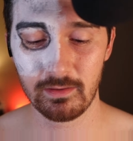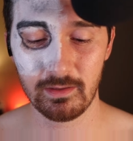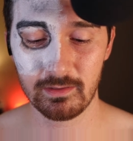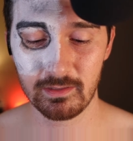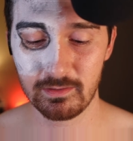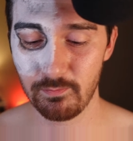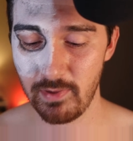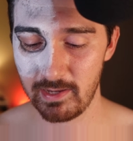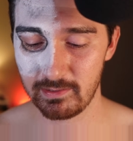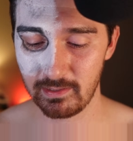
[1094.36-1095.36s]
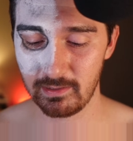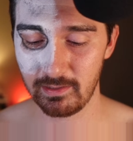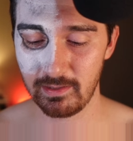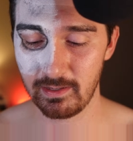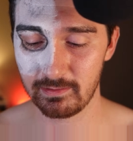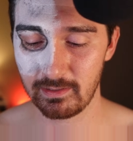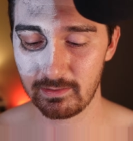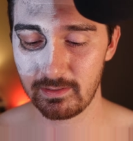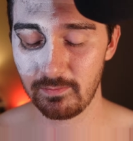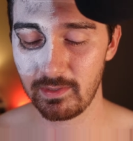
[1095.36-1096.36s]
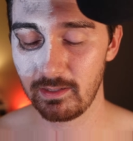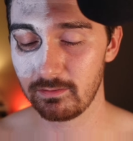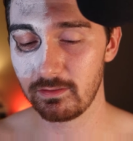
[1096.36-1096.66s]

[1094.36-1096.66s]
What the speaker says: it's basically the exact same thing.